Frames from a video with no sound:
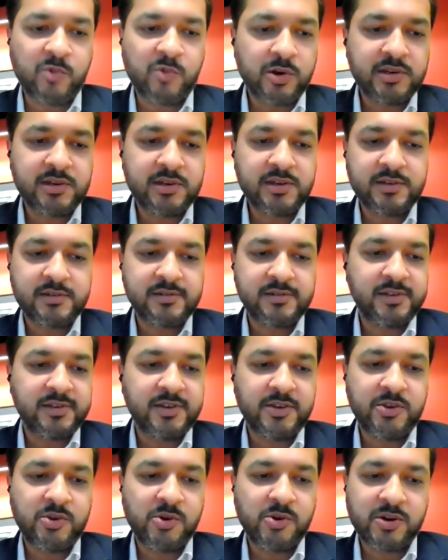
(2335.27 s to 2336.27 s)
what are
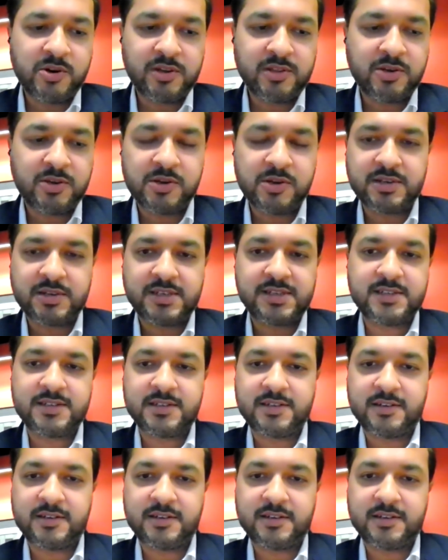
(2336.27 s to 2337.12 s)
your thoughts